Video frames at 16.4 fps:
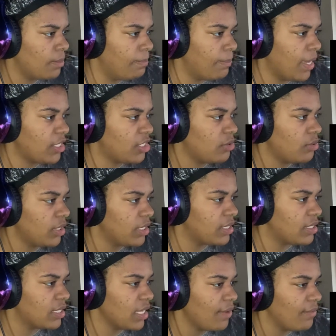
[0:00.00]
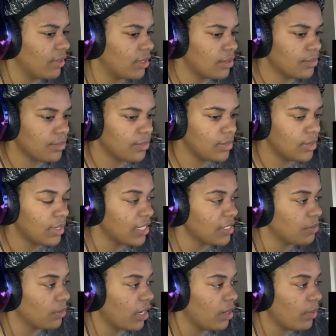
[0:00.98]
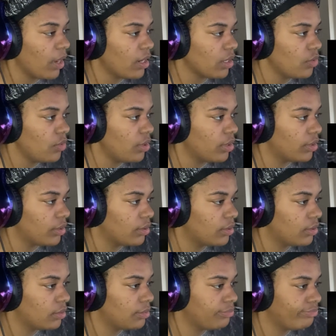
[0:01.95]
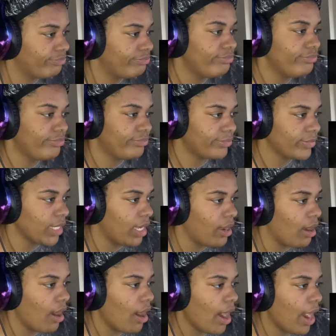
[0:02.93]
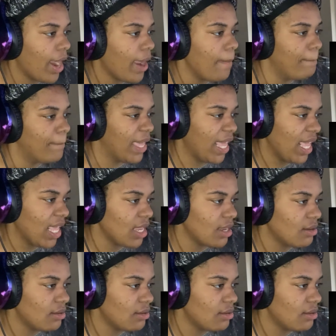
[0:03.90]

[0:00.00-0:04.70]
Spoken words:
May 27th. That's right around the corner. All right, bet.